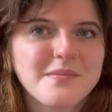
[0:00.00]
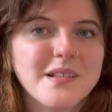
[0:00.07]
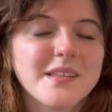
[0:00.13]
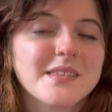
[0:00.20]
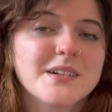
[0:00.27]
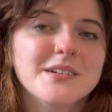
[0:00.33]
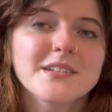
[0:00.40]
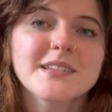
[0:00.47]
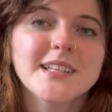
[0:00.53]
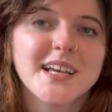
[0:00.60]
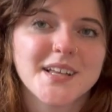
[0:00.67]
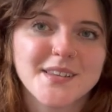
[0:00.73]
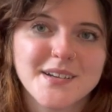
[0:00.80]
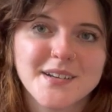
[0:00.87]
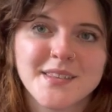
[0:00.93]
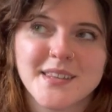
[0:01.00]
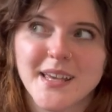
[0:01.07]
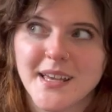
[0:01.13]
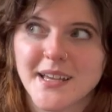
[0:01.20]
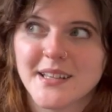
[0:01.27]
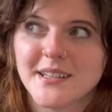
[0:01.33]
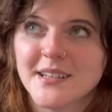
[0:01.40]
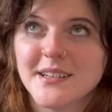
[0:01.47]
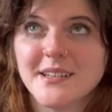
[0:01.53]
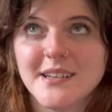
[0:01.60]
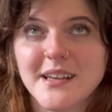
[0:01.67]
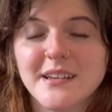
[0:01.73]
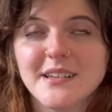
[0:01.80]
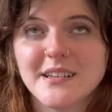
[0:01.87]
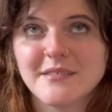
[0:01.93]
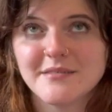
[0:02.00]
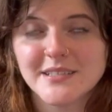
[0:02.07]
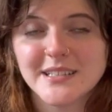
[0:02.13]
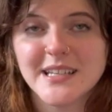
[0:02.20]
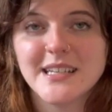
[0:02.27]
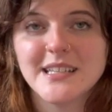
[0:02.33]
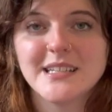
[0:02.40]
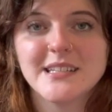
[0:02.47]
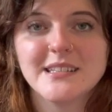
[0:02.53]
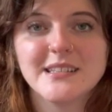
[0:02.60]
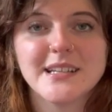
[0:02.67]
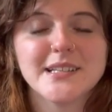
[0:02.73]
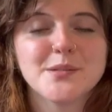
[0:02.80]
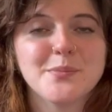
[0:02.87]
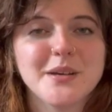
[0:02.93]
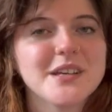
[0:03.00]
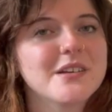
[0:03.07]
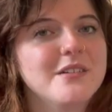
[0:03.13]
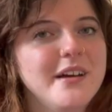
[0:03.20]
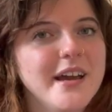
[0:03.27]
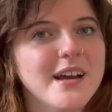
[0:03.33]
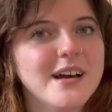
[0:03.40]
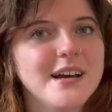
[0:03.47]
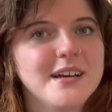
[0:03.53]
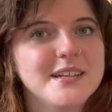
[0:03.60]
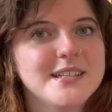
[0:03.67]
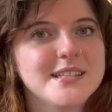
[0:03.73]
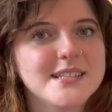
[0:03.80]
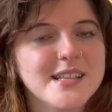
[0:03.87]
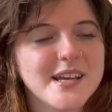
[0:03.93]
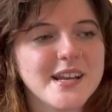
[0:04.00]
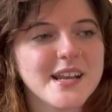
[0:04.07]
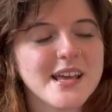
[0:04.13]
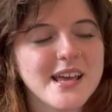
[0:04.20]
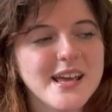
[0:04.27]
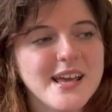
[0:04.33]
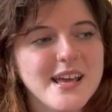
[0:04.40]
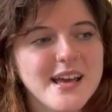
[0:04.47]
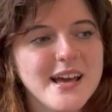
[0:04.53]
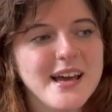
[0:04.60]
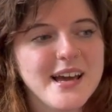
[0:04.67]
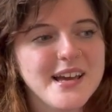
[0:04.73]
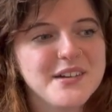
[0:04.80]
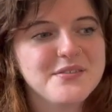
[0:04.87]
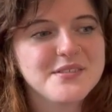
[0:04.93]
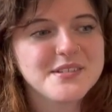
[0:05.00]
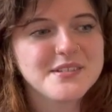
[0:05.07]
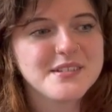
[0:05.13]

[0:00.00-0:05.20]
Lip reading: The only other thing knitting related that's been going on is that I